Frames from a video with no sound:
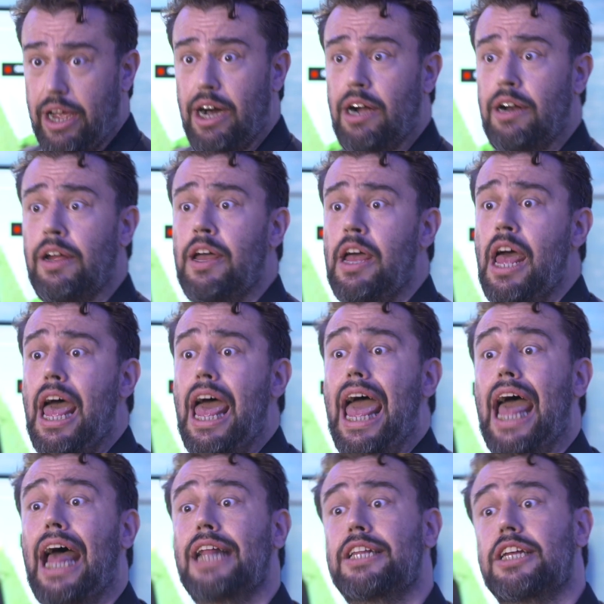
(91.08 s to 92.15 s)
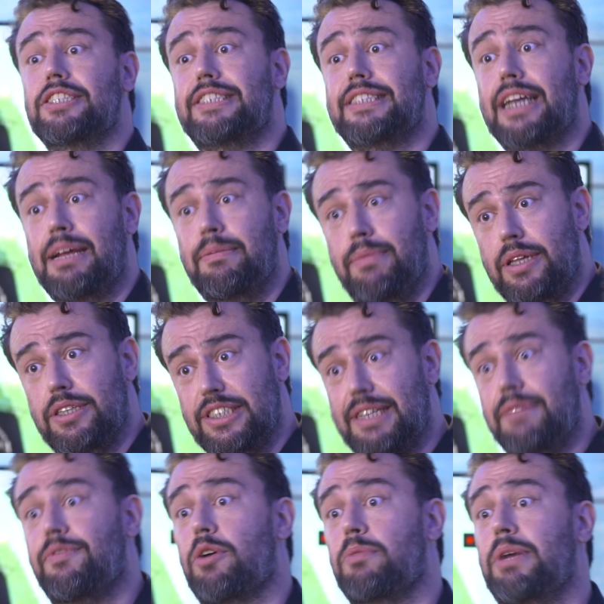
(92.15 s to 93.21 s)
or AR, and stream
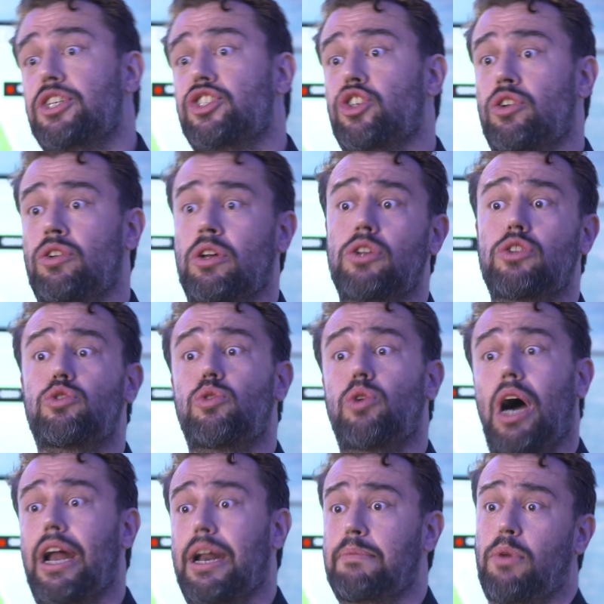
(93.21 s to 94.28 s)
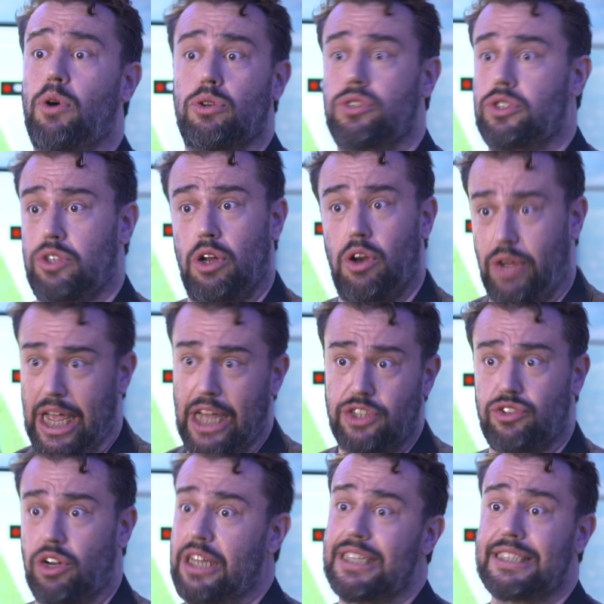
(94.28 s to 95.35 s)
this information to a remote
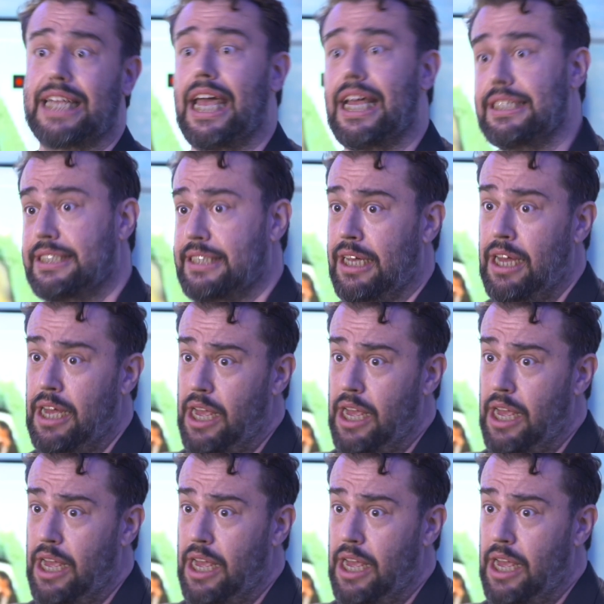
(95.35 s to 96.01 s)
location, in this case,